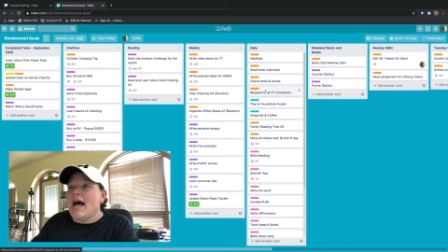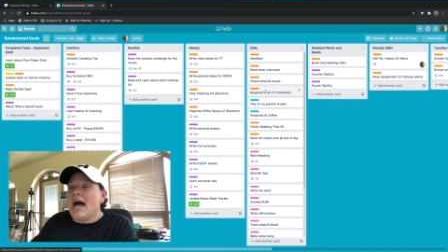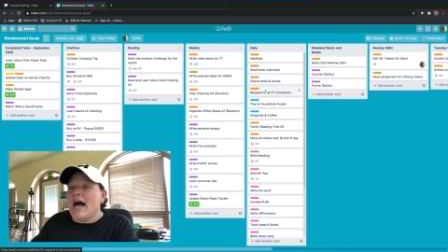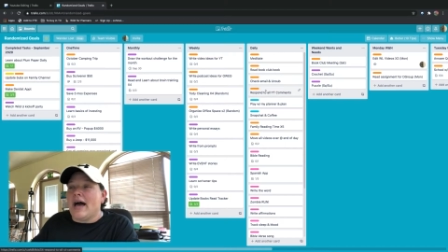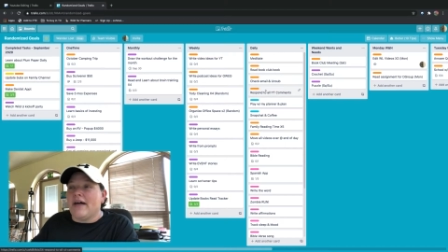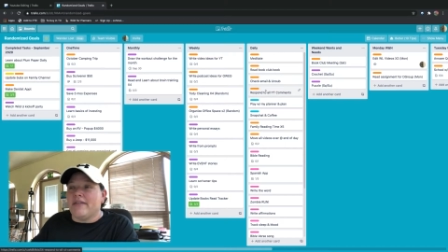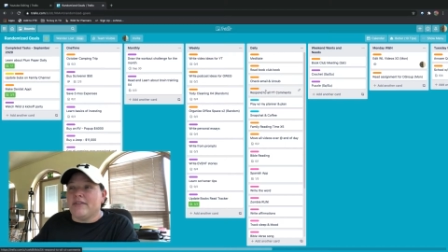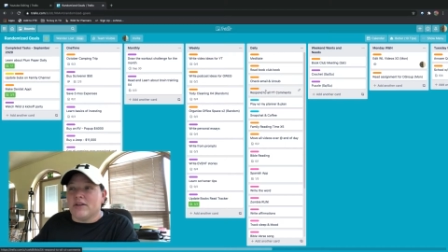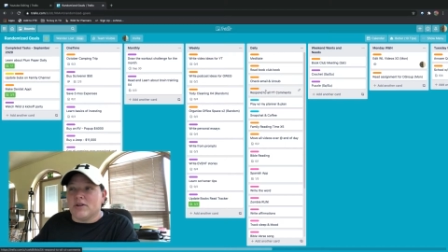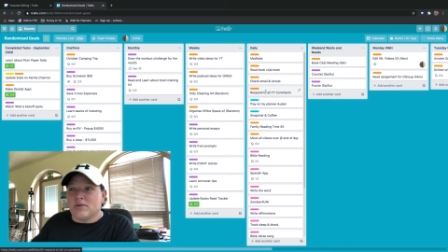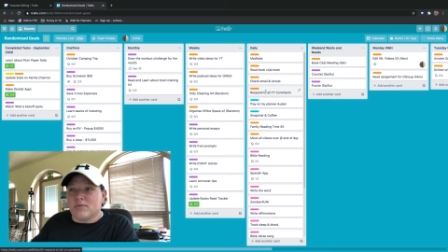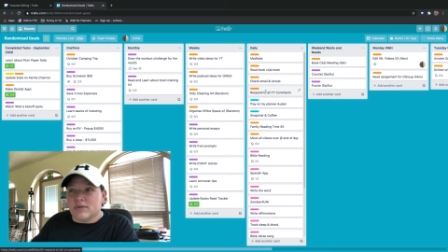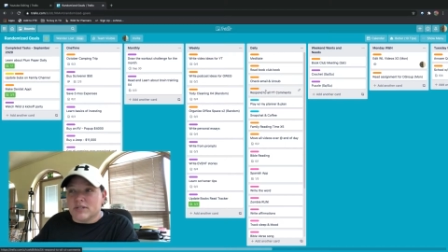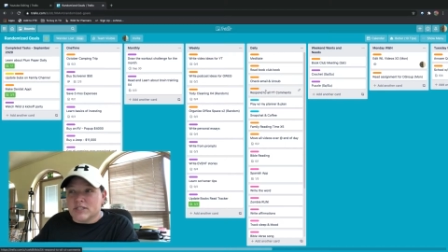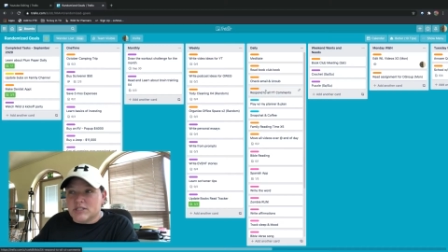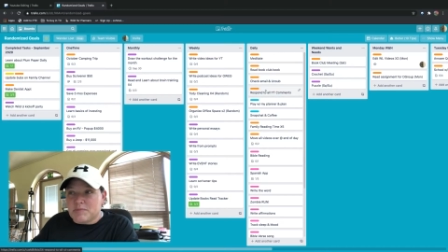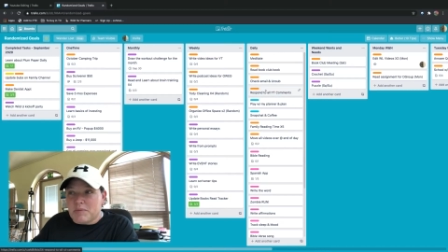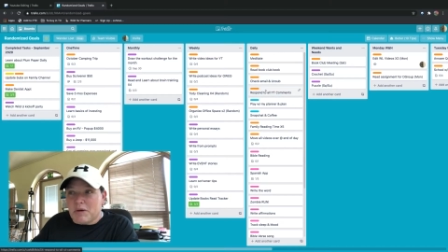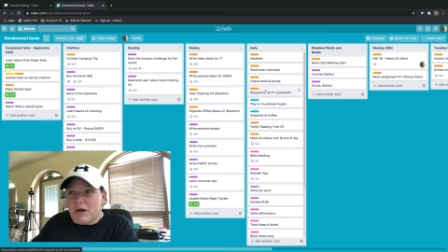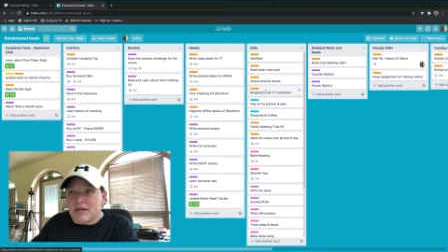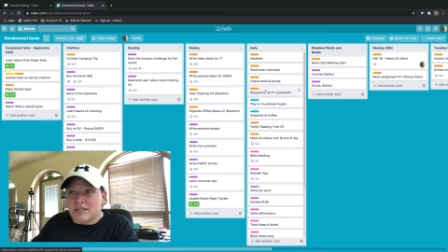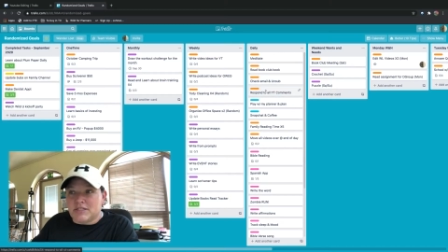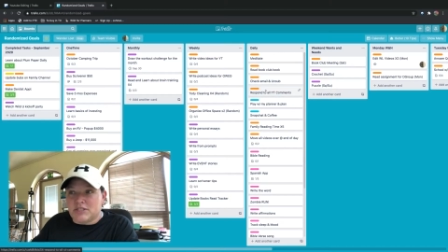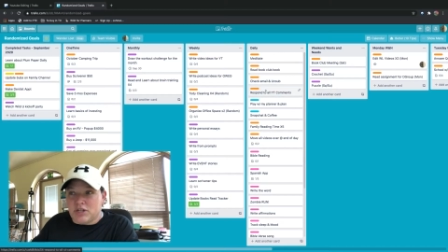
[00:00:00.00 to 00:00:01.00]
and then
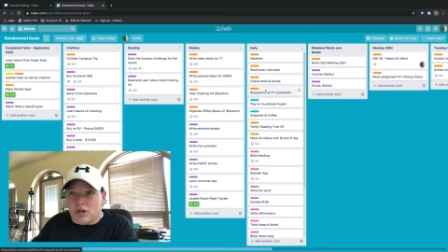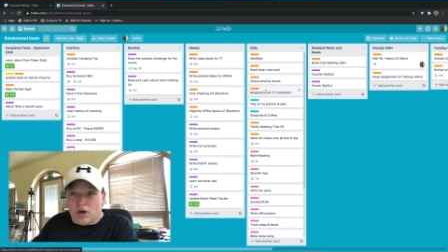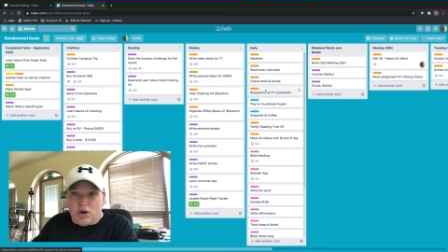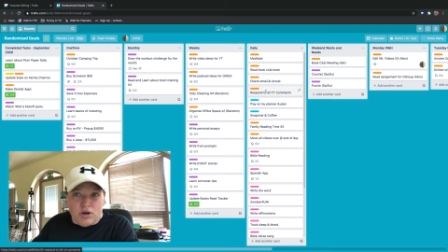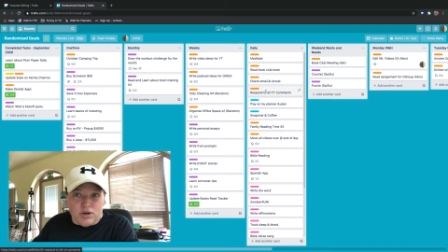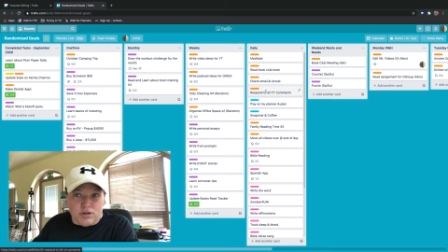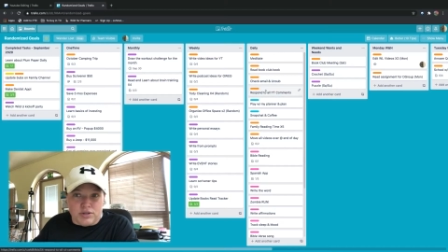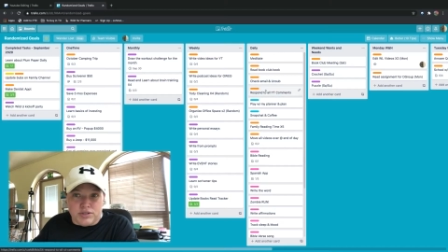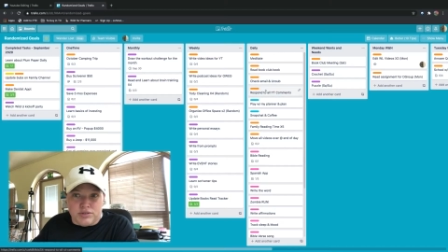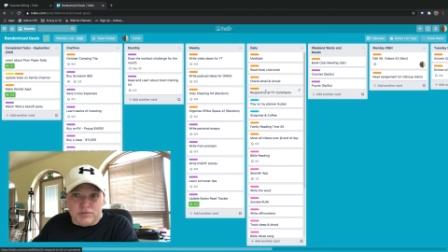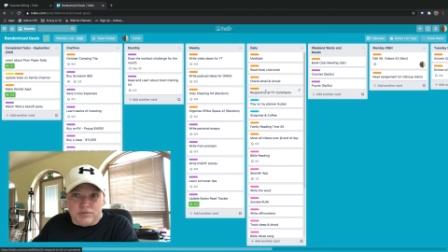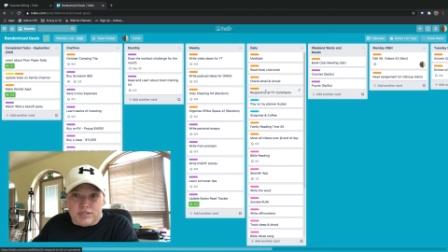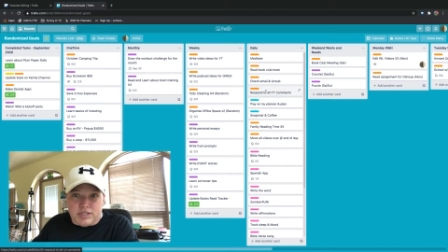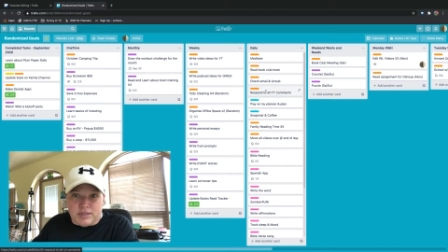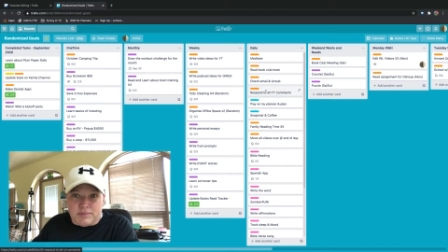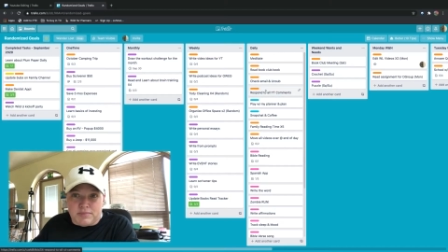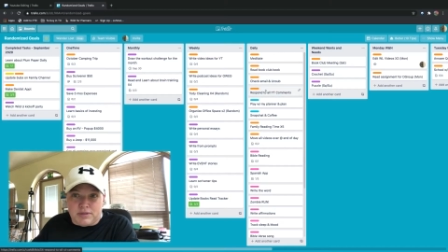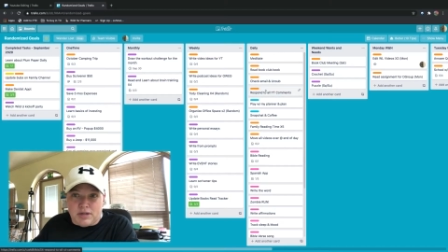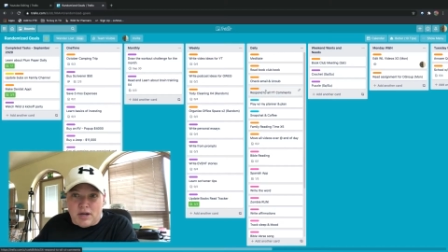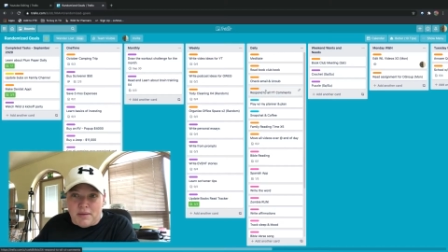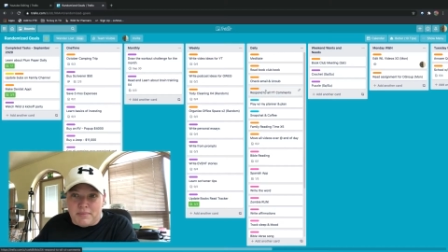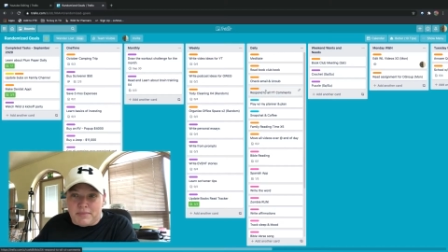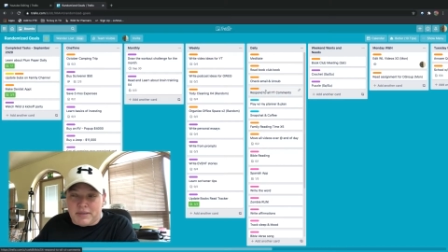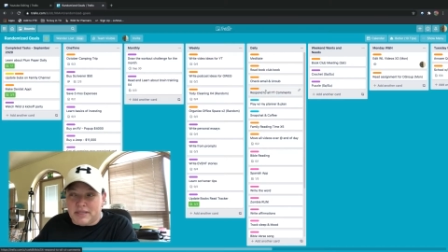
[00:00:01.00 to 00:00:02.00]
respond to all YouTube
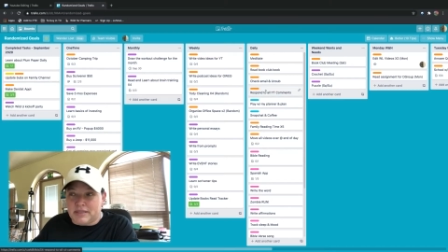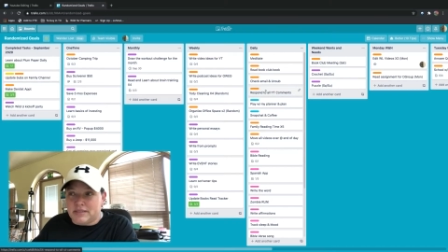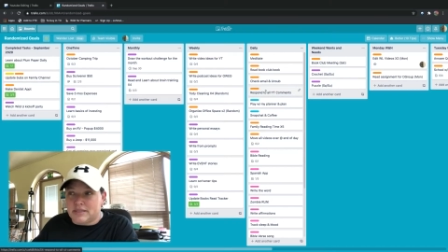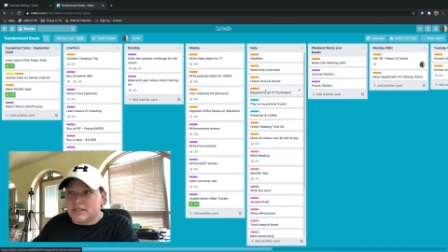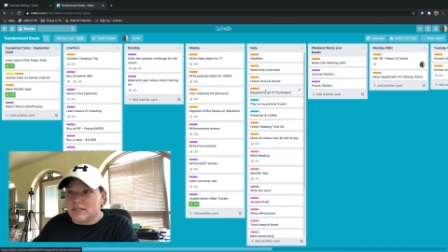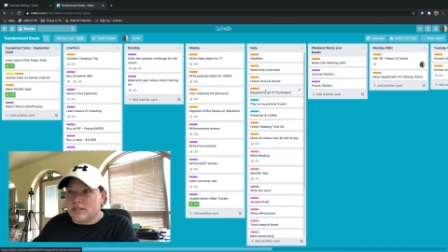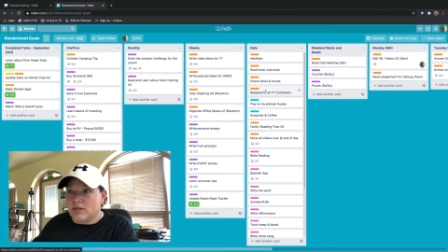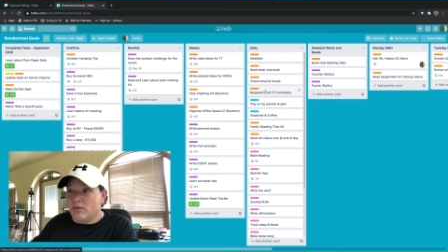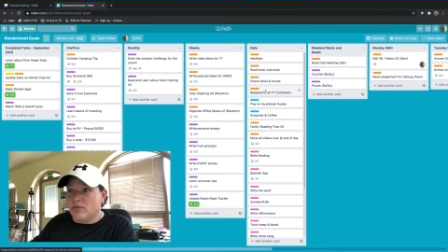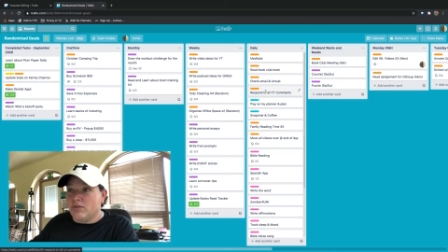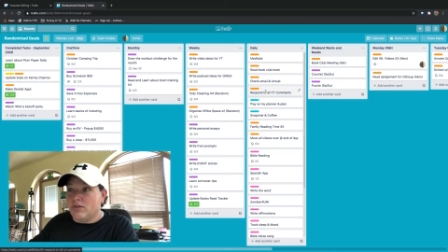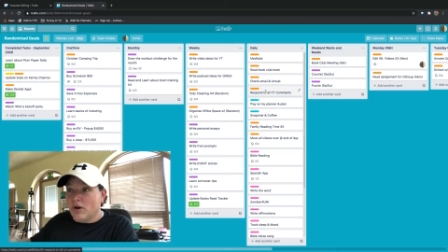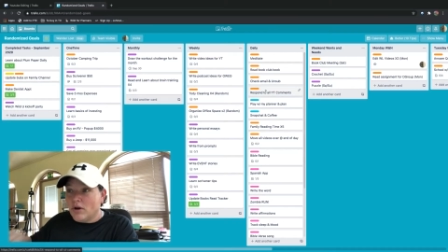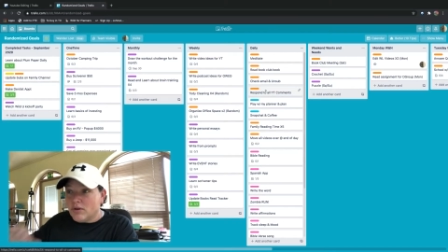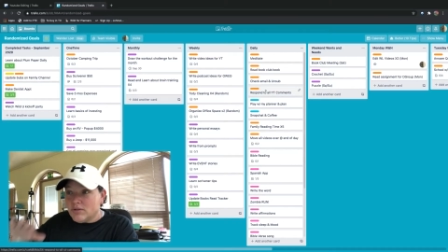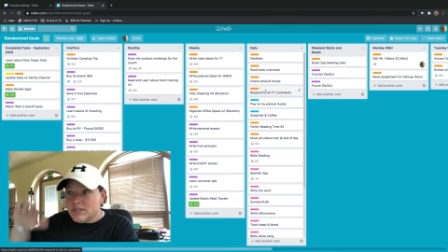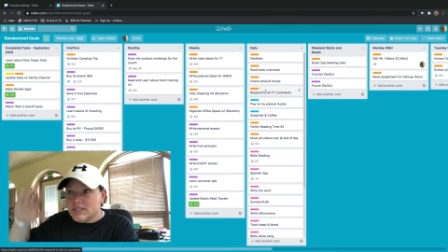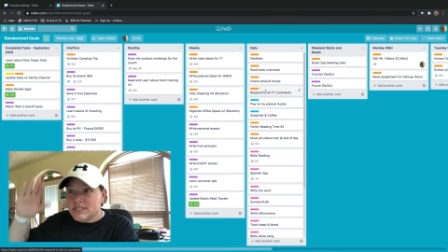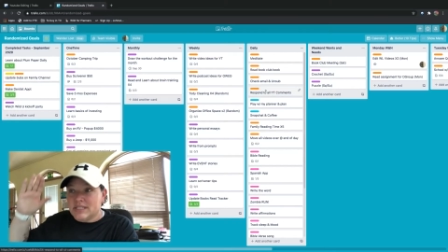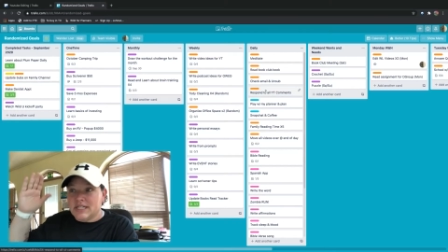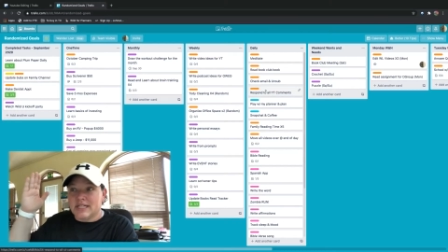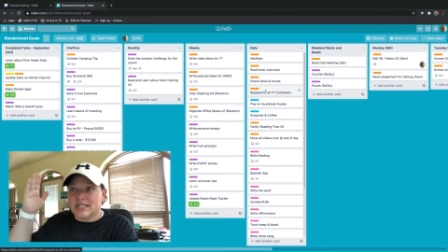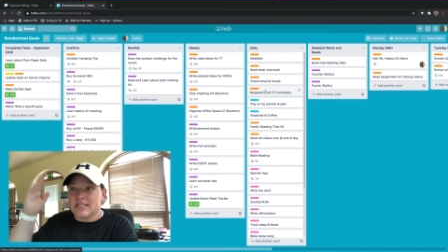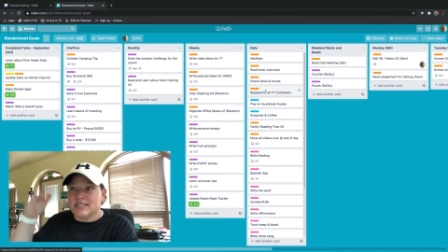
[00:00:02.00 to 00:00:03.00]
comments. So
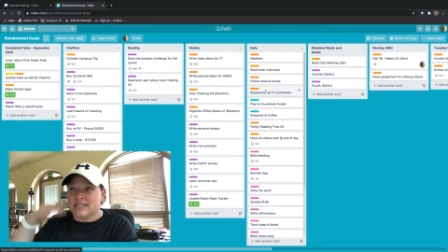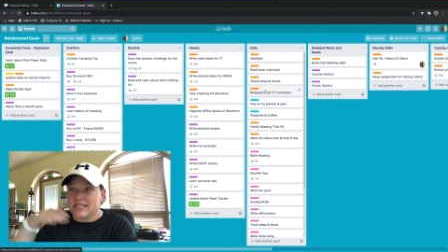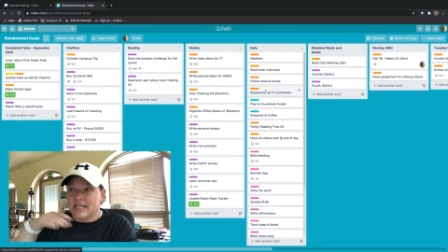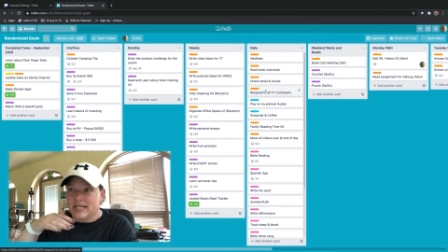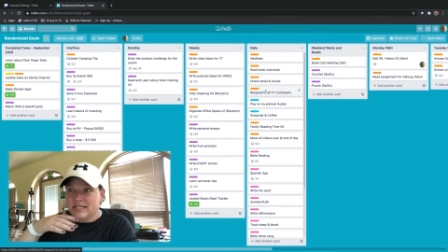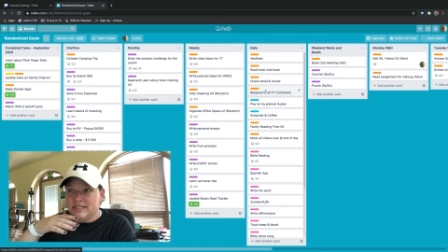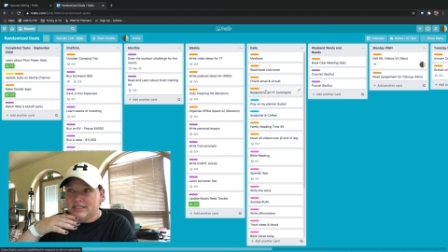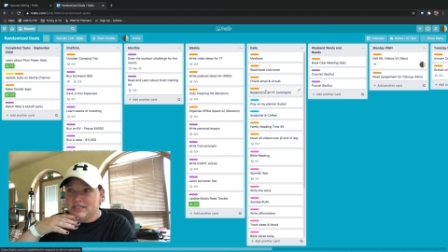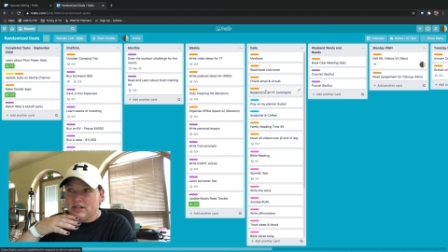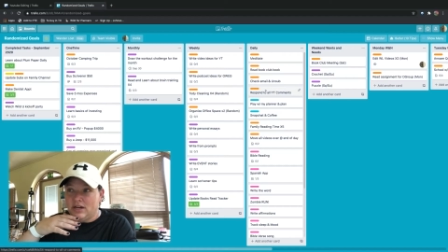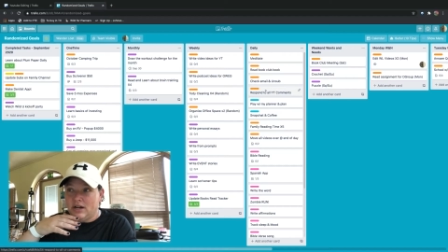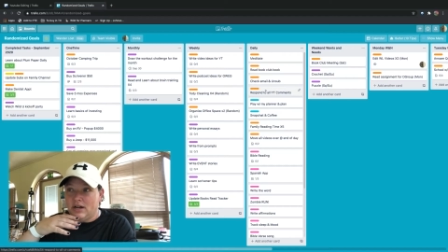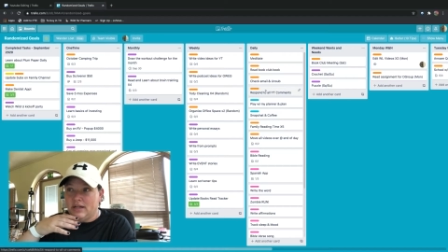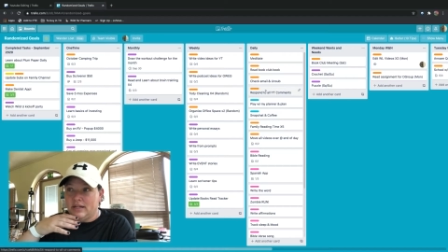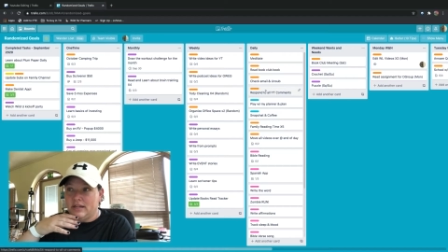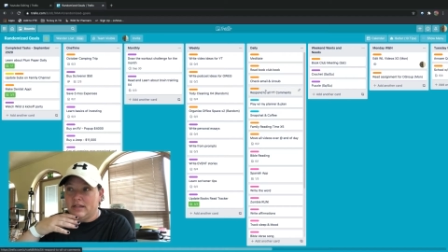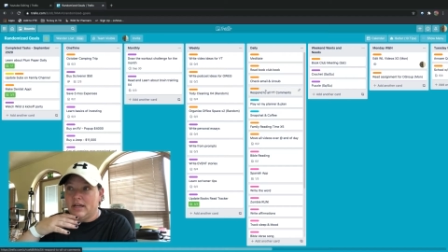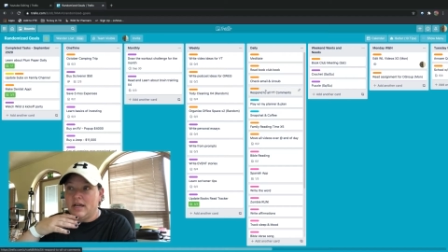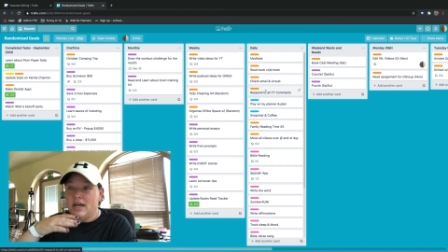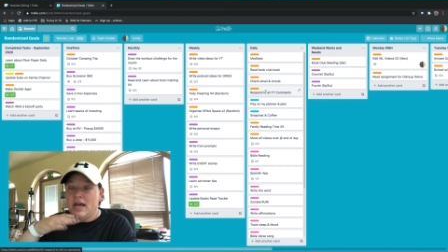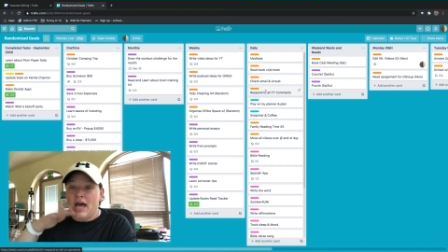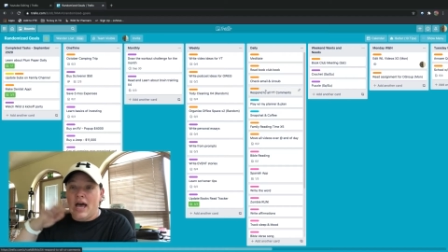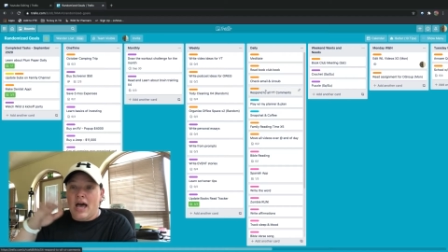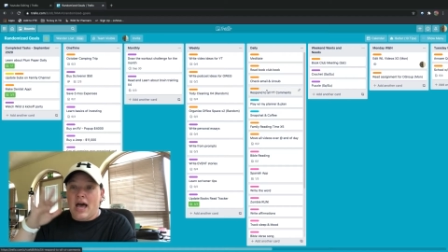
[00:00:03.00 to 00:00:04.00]
those things get done.